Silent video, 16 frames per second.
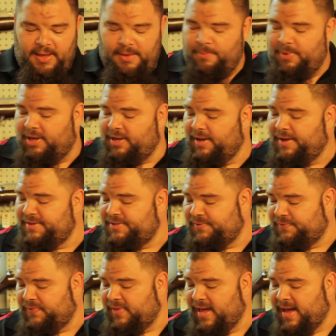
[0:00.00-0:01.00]
Because
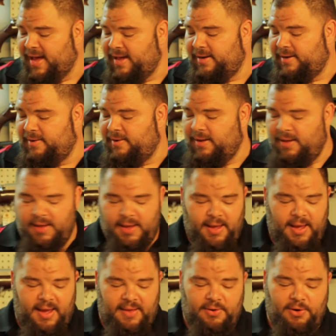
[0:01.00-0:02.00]
of that,
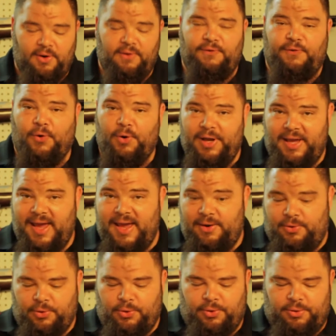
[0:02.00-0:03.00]
and there are
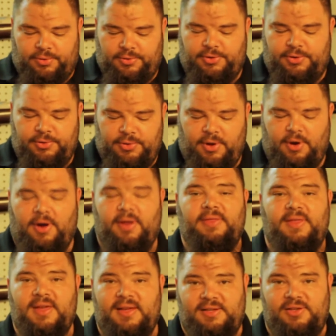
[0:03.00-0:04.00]
48 holes
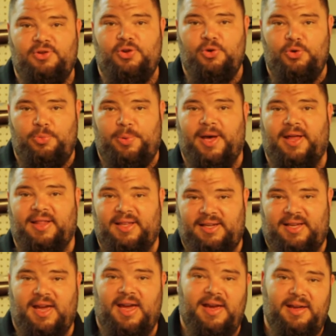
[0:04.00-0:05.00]
on this new
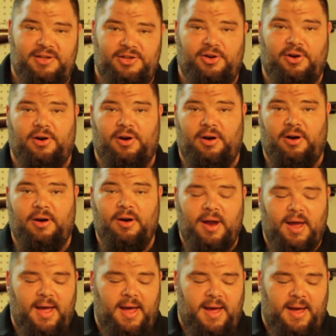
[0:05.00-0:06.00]
PelletgageR,
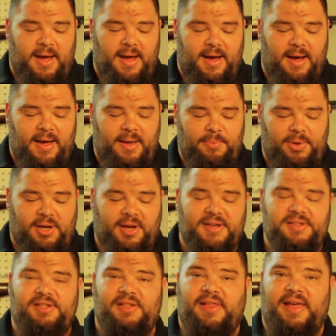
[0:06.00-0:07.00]
and
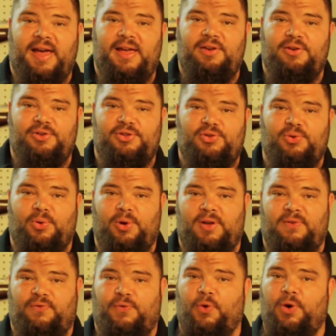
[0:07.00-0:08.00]
because of that, you're
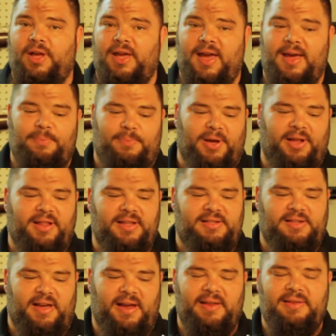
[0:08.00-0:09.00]
sorting 48
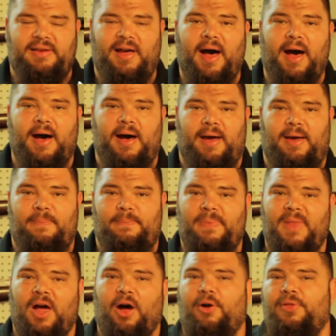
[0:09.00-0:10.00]
pellets at a time,
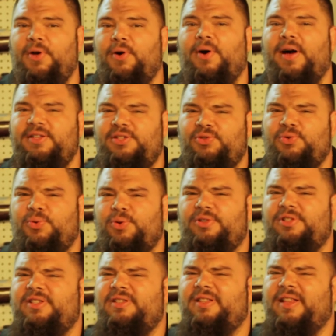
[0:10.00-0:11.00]
although I
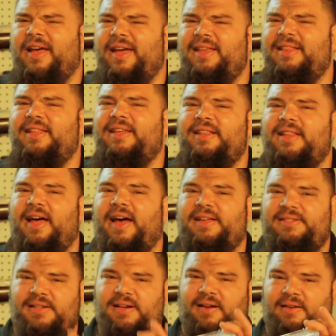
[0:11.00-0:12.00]
sort slightly
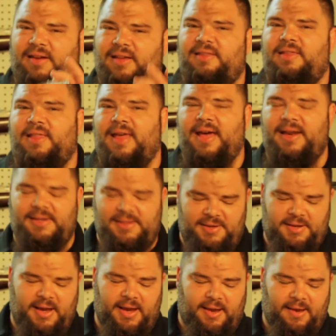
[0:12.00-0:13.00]
less, and I'll get to that in a
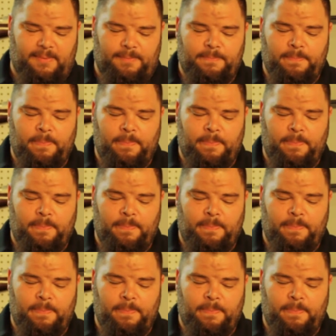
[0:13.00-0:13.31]
second.